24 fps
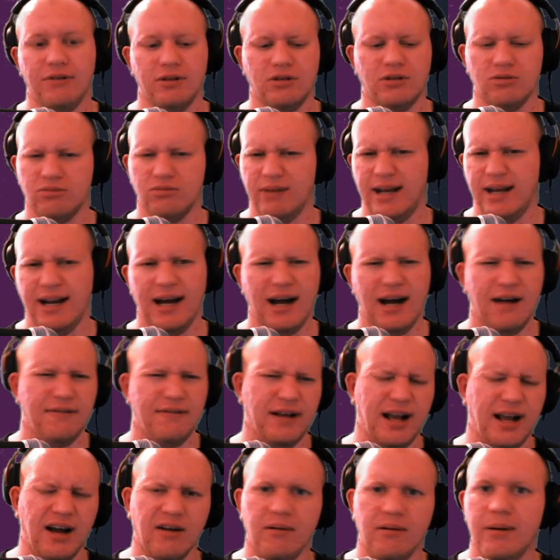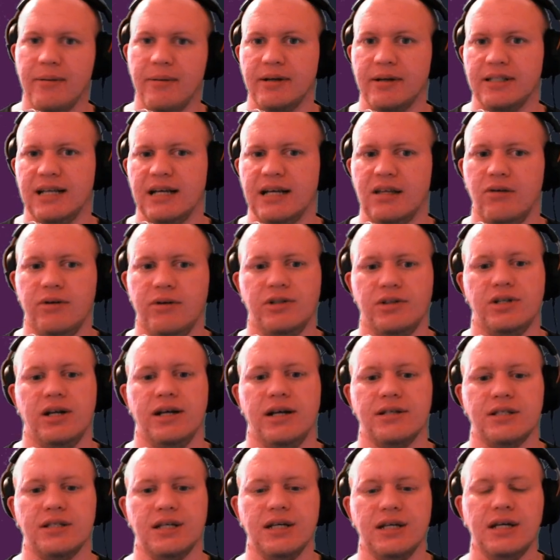or three and a half, I can't remember exactly which it
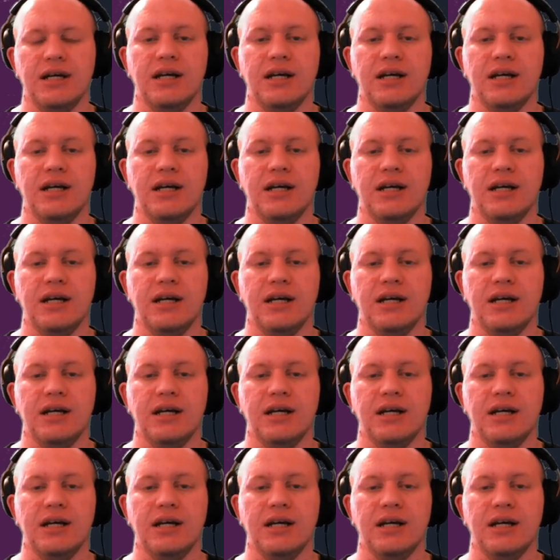is,